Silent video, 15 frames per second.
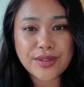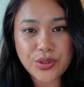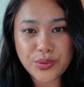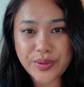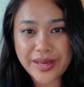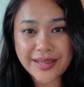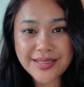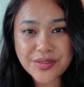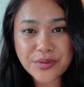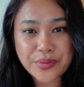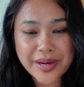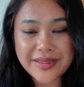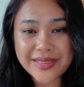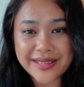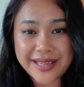you get to
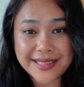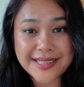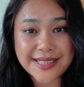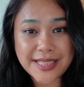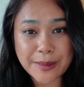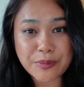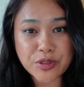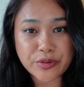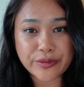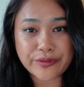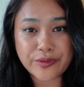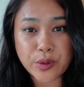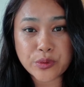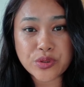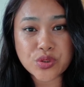write the next chapter
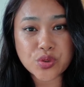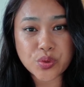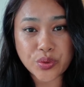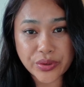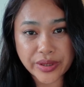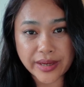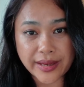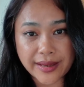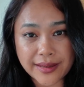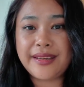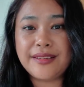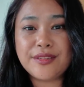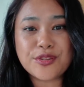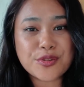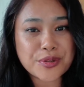of your story.
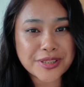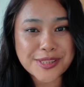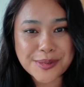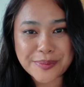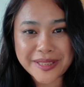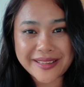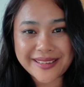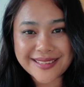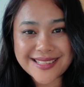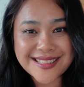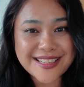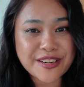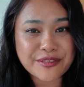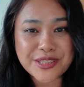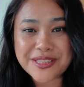And trust me, it's
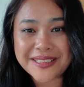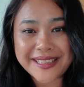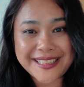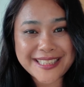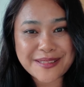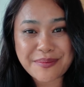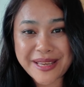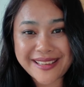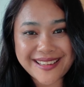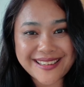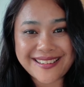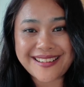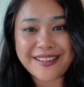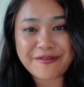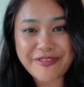never too late to make
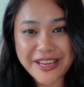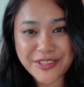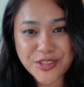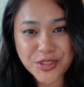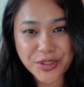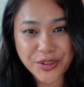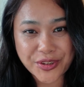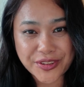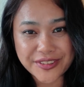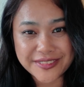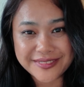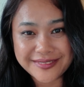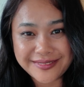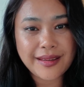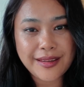it an adventure.
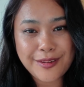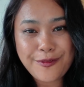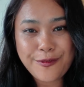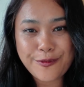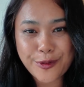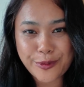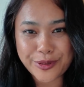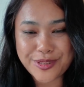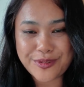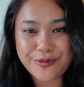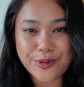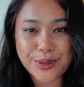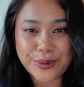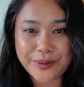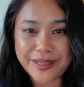If you want to
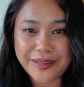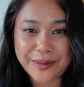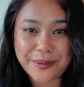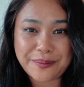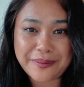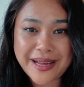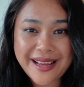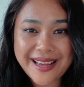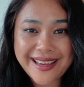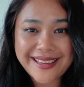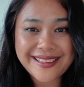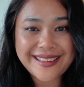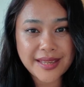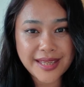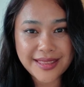follow along on
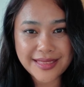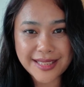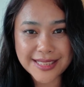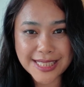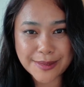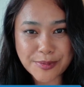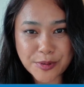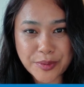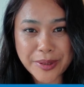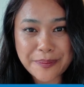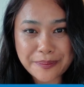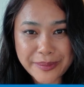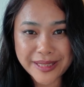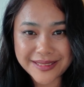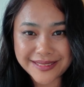mine, hit that
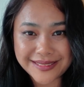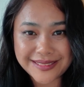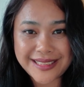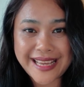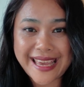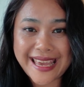subscribe button